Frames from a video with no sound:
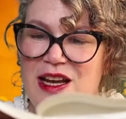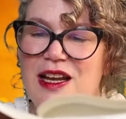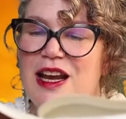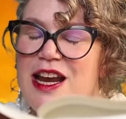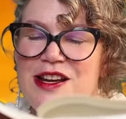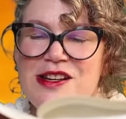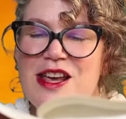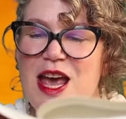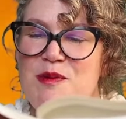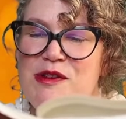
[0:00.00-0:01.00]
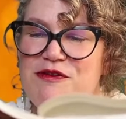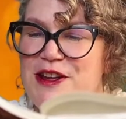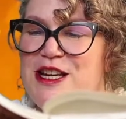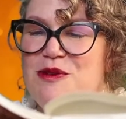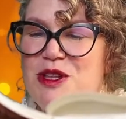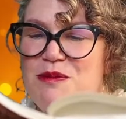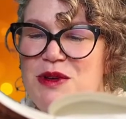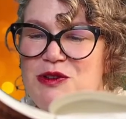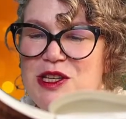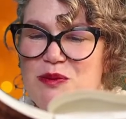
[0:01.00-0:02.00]
In came a fiddler with a
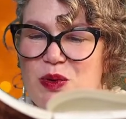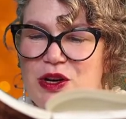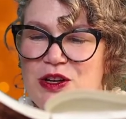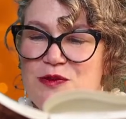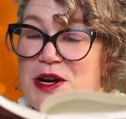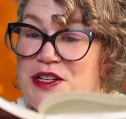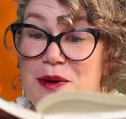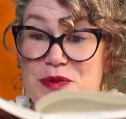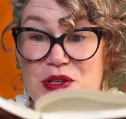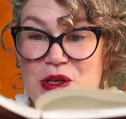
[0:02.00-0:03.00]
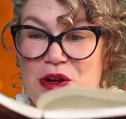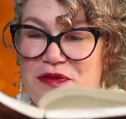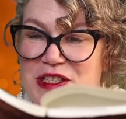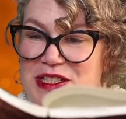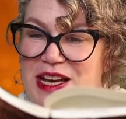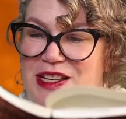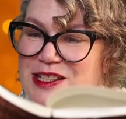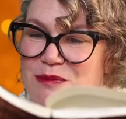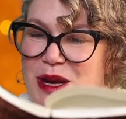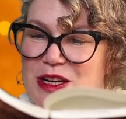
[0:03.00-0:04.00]
music book and went up to the lofty desk
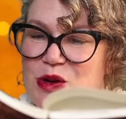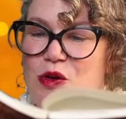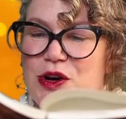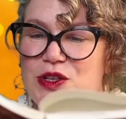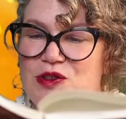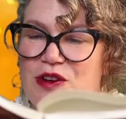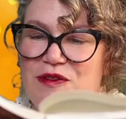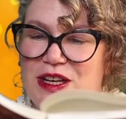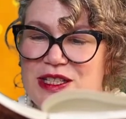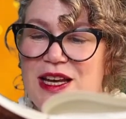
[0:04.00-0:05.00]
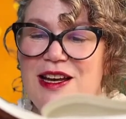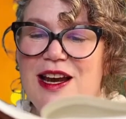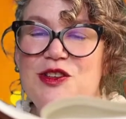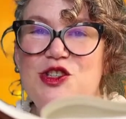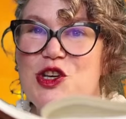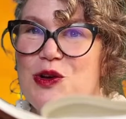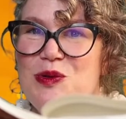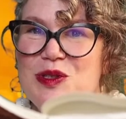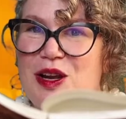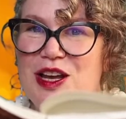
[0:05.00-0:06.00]
and made an orchestra of it and
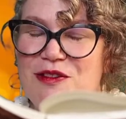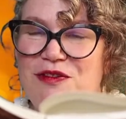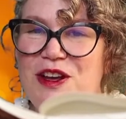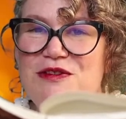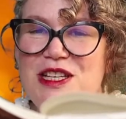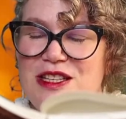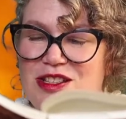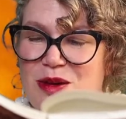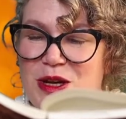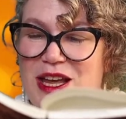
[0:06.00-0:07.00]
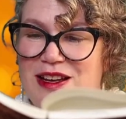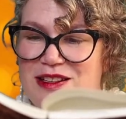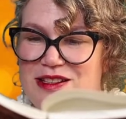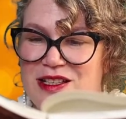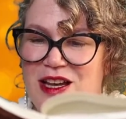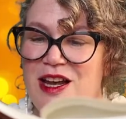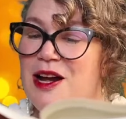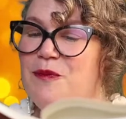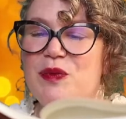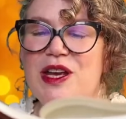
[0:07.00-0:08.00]
tuned like 50 stomachaches.
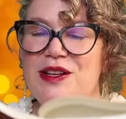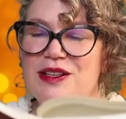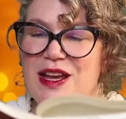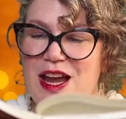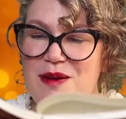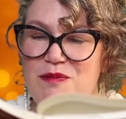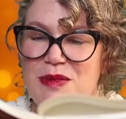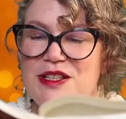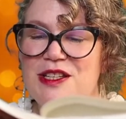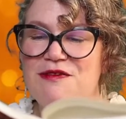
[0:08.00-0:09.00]
In came Mrs.